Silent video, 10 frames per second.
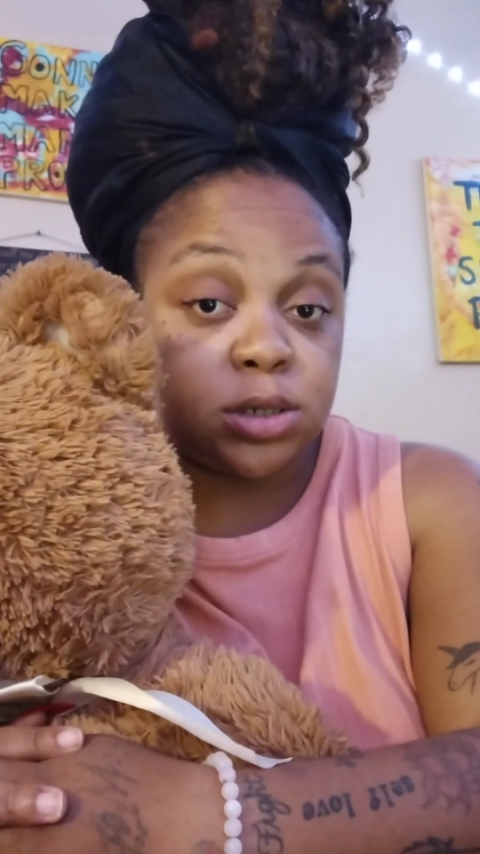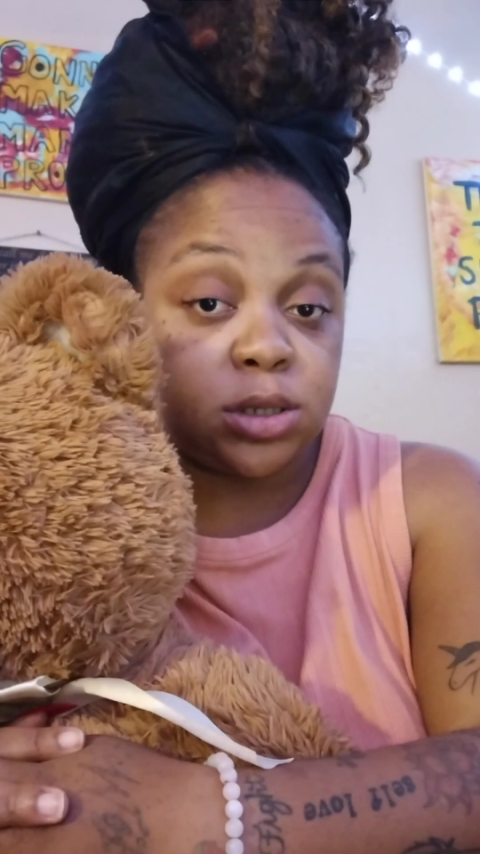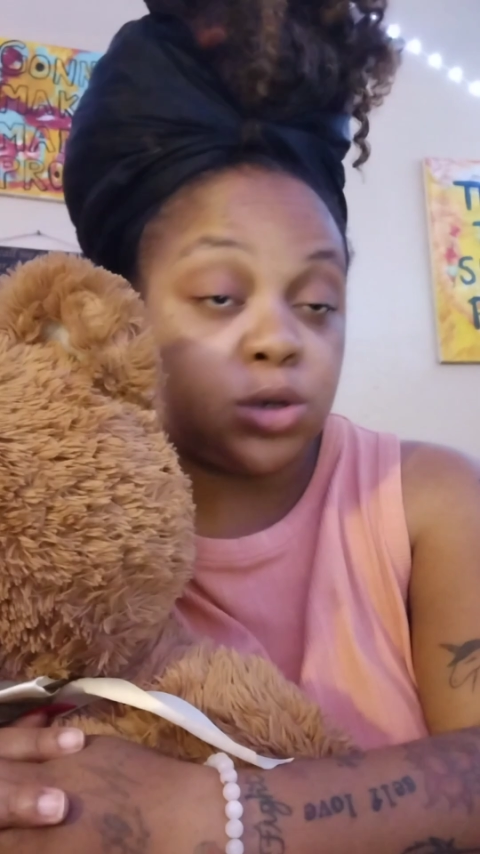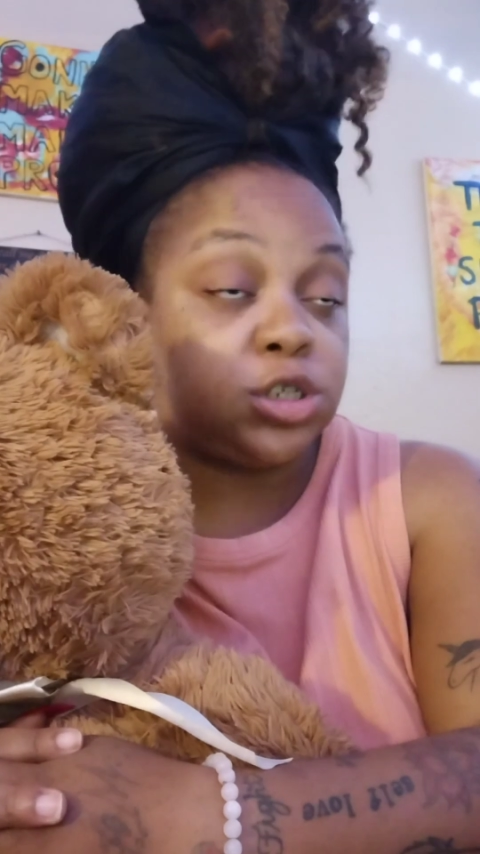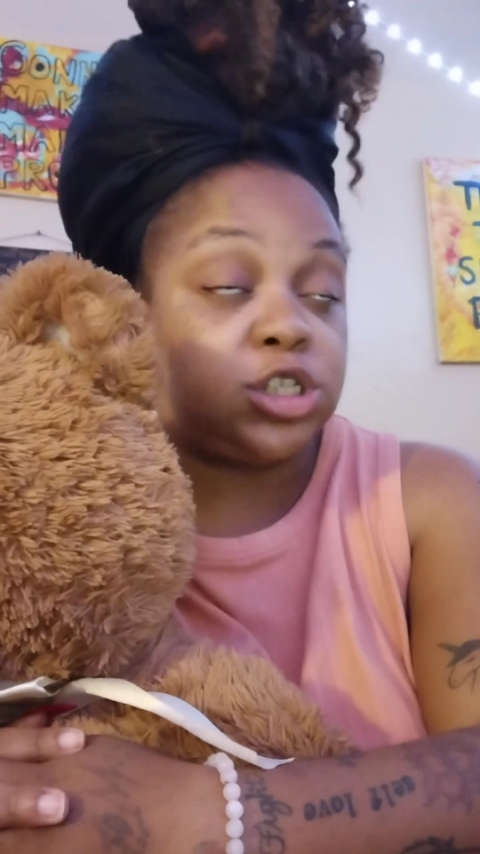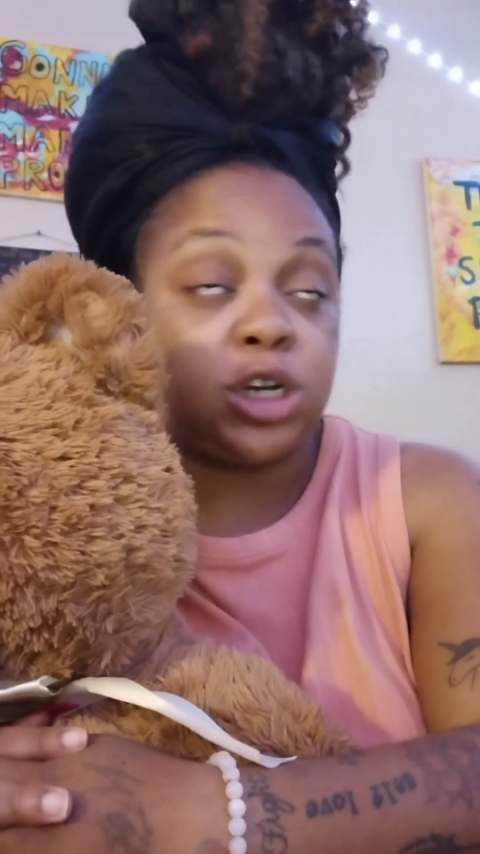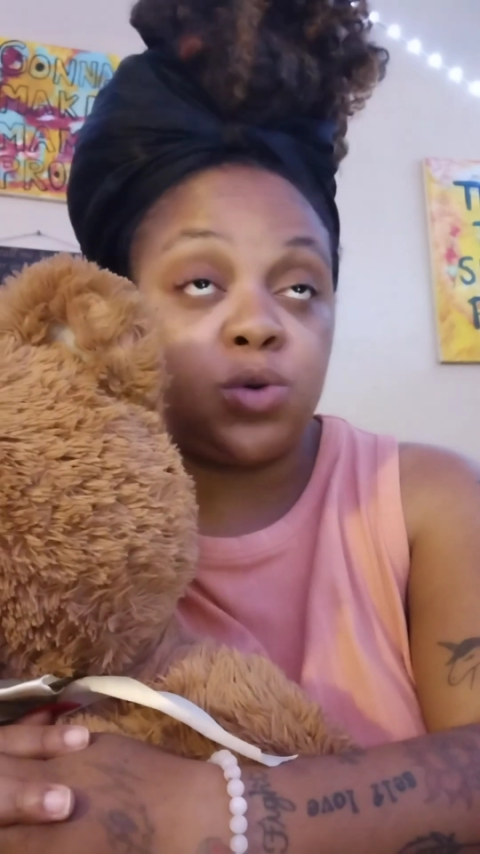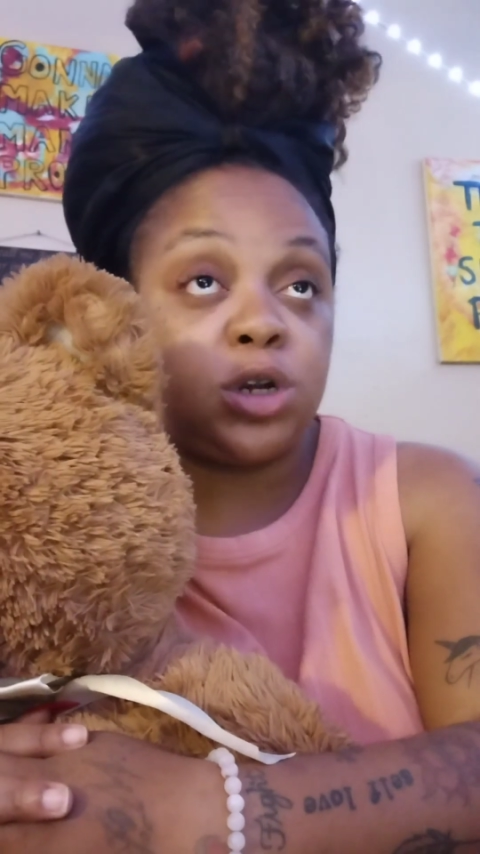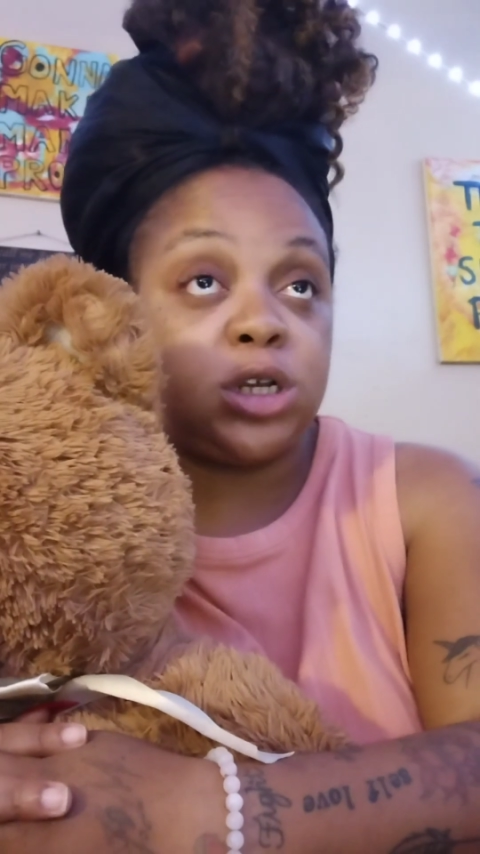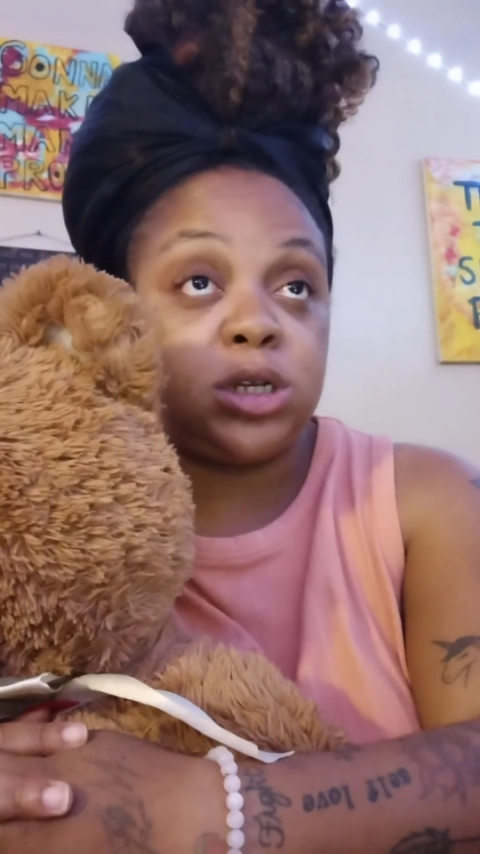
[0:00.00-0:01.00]
no,
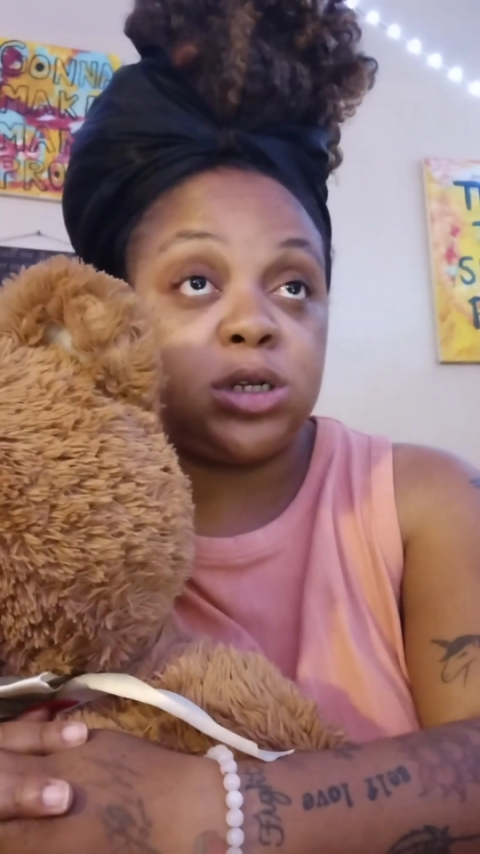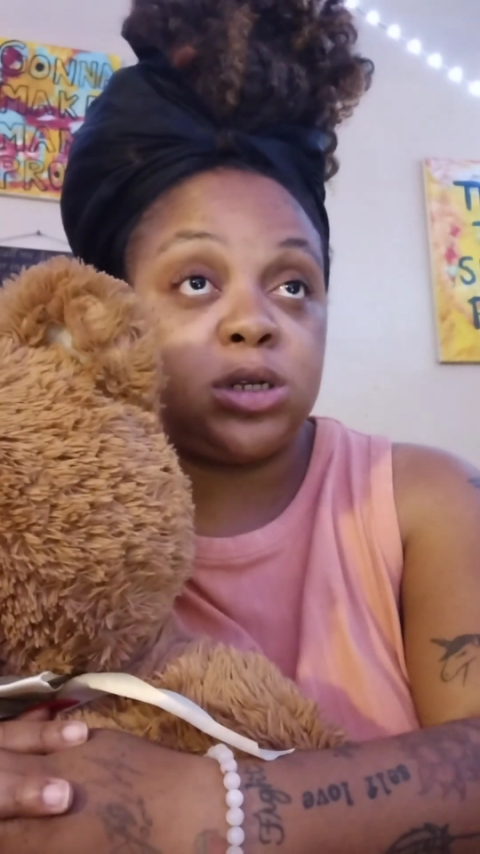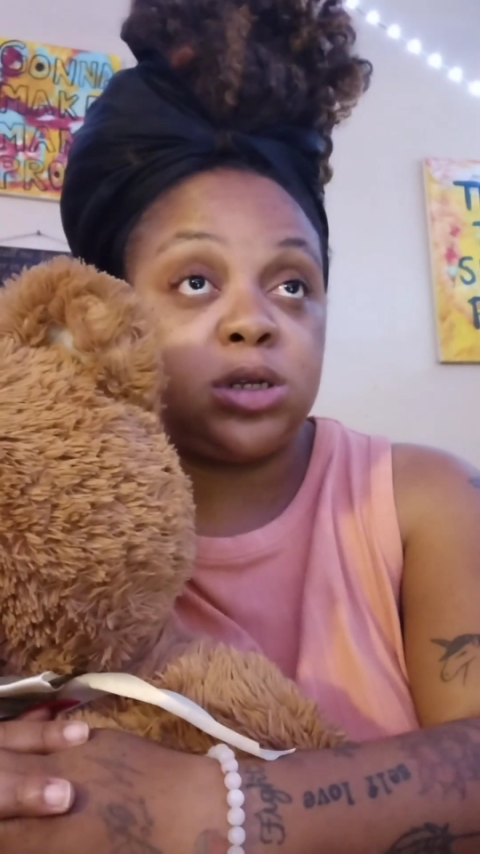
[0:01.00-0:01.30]
January